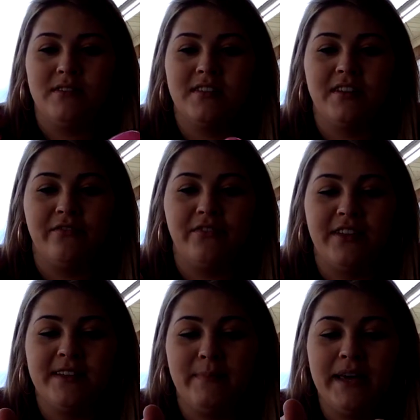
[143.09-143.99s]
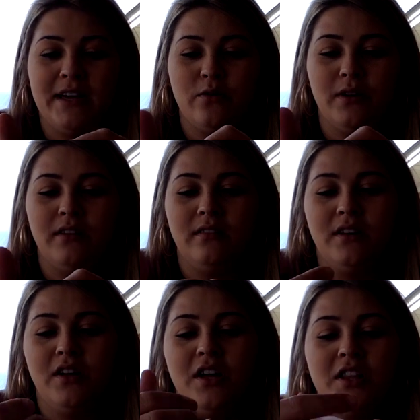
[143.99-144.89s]
So in the pink one,
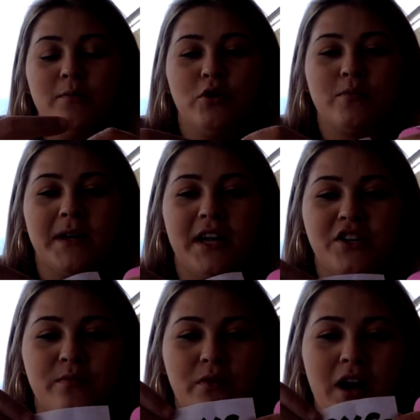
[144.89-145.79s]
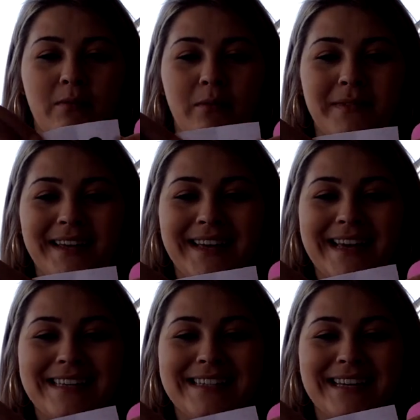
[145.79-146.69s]
the multiplication problem
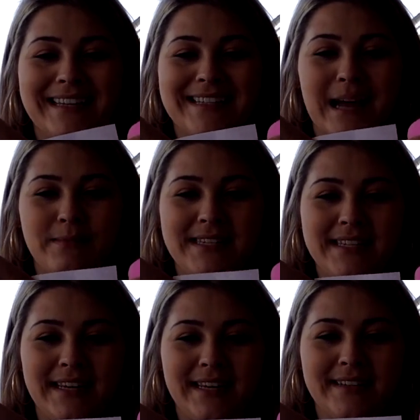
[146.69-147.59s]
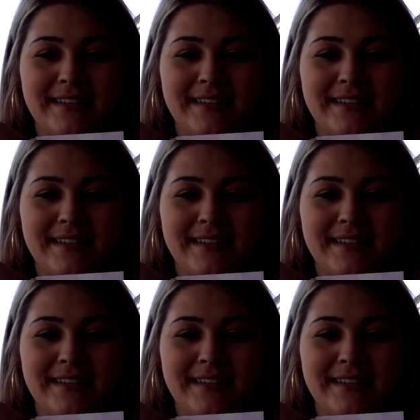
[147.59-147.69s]
is 6 times 6.